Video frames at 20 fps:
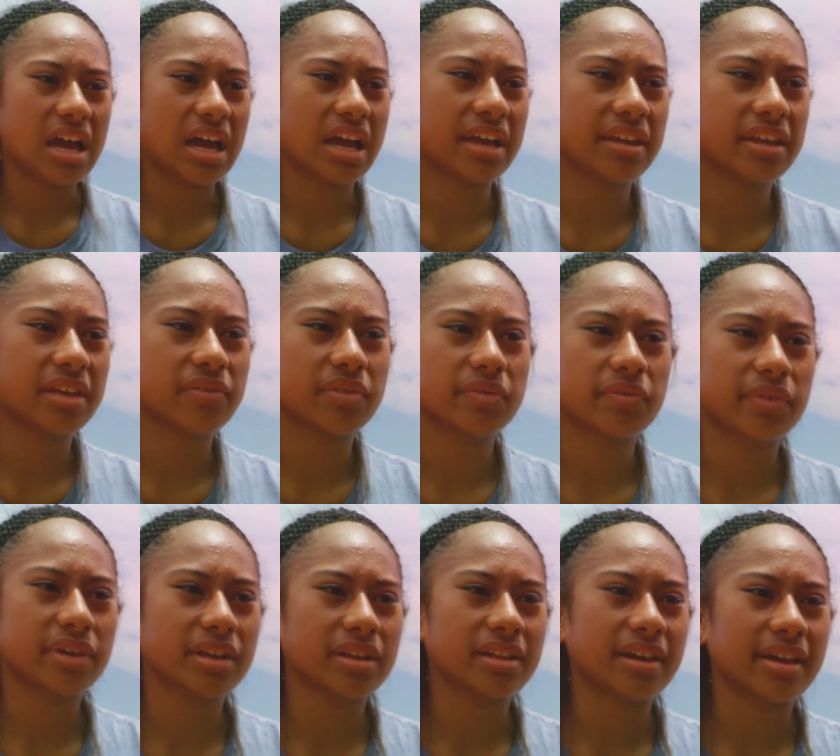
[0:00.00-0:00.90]
I never
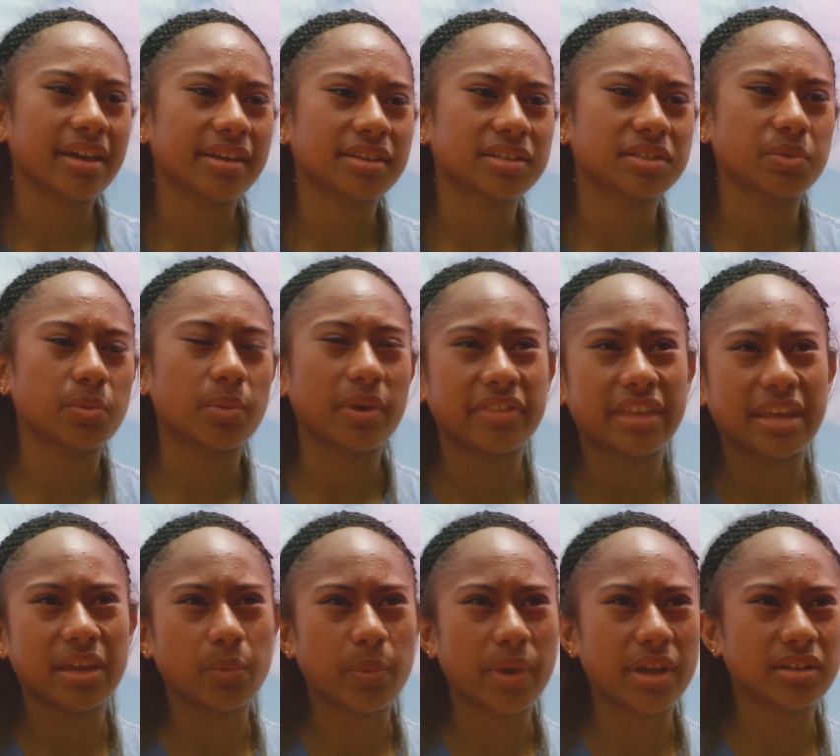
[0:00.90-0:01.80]
realized what
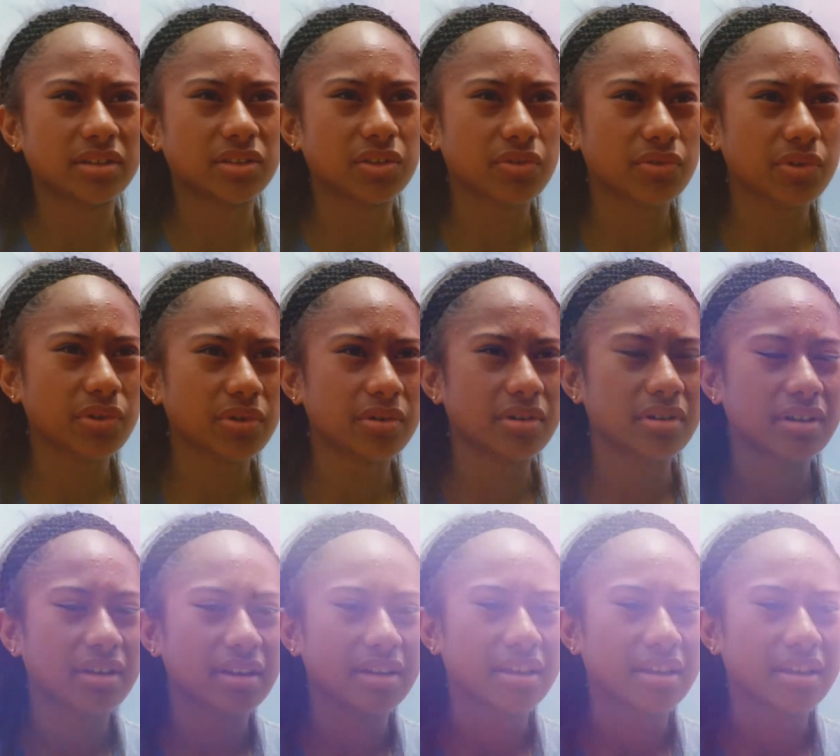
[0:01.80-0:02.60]
they went through.